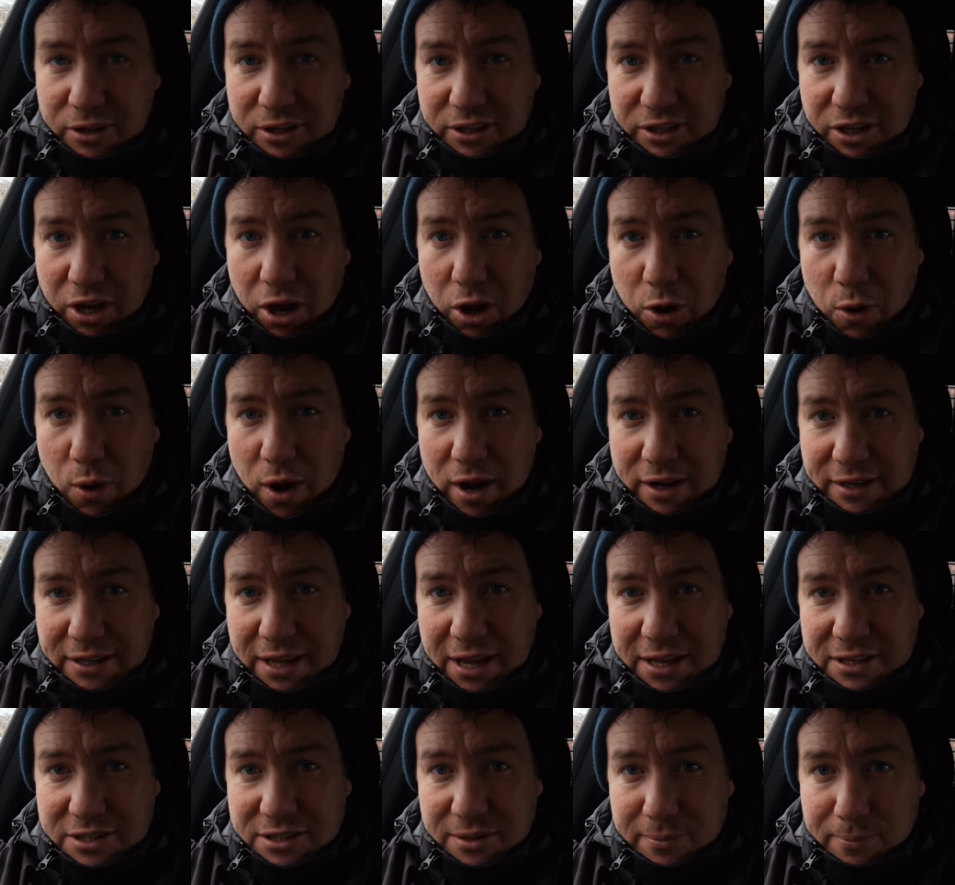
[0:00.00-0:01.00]
gonna go and
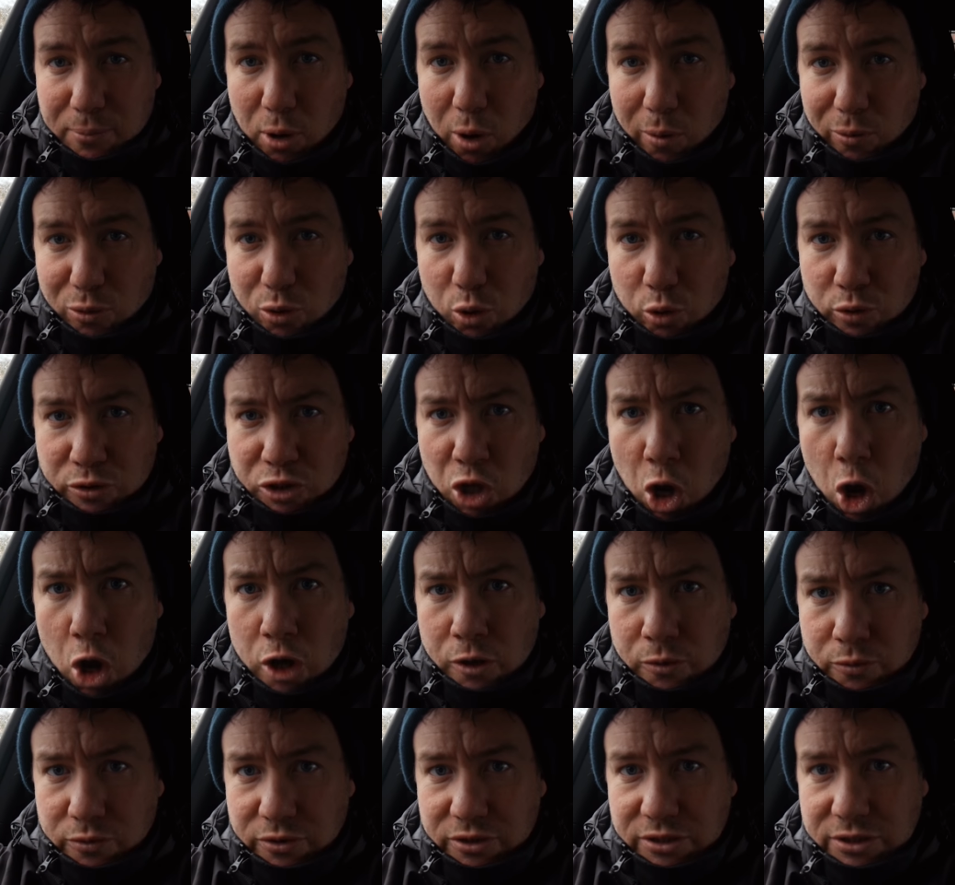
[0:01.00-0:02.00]
get some popcorn
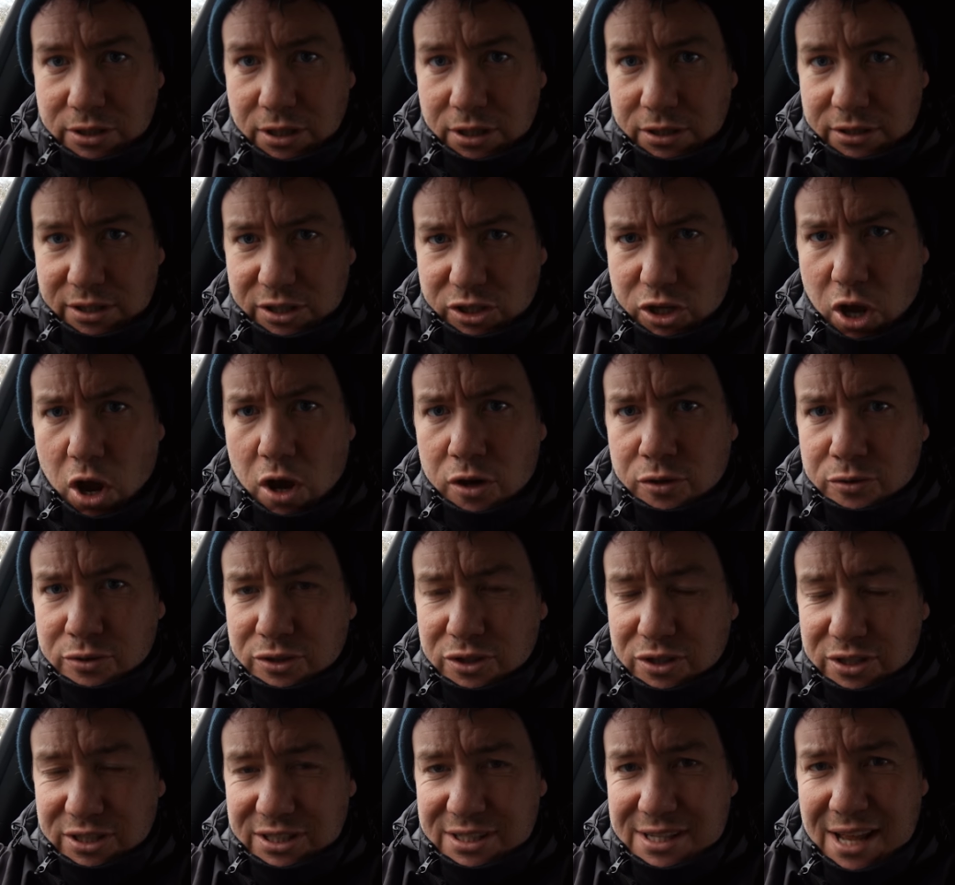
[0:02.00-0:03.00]
kernels. These
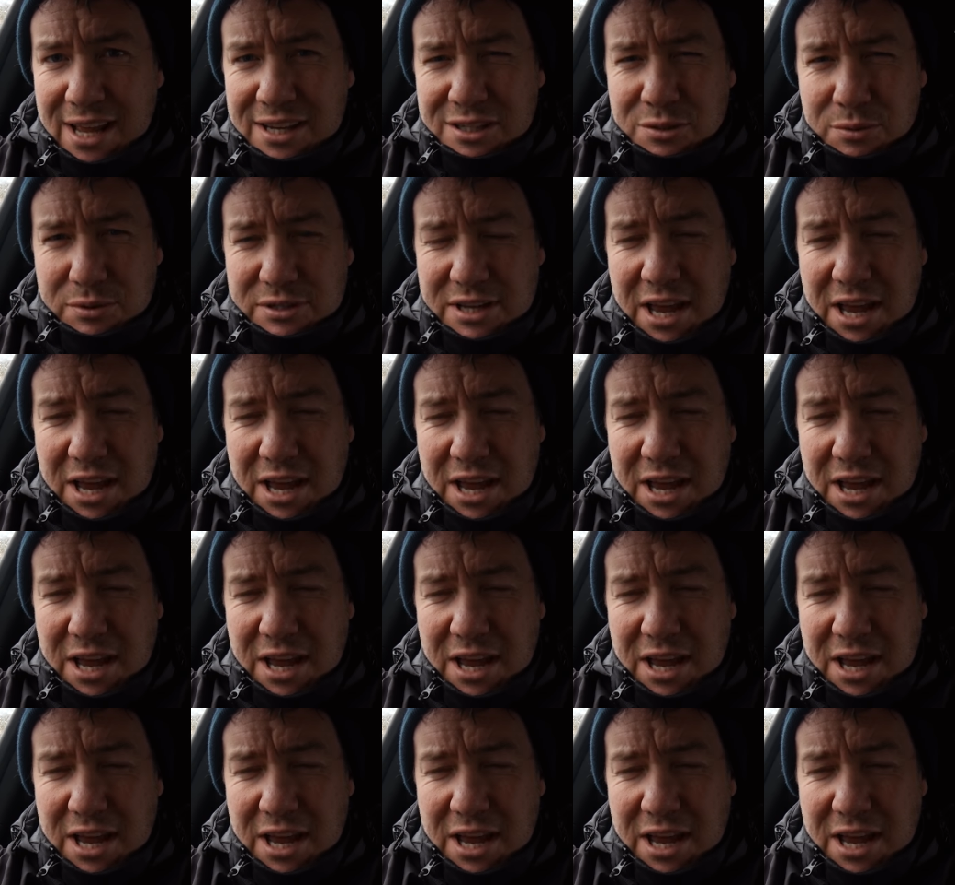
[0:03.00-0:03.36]
kernels got to stand to